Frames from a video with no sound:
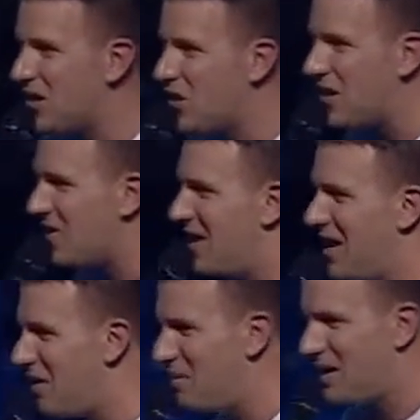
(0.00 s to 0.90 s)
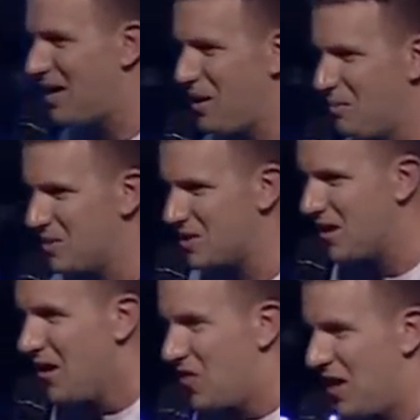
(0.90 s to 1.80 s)
the thing. The enemy comes.
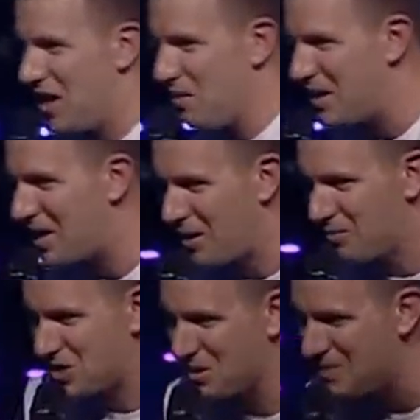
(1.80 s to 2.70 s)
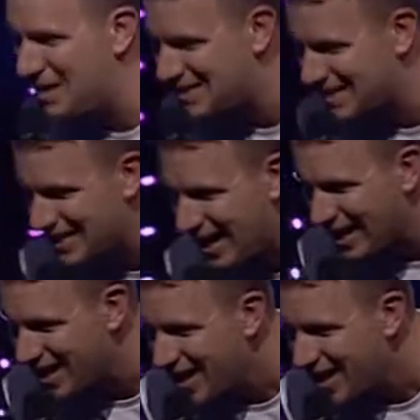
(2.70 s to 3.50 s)
The enemy comes to me today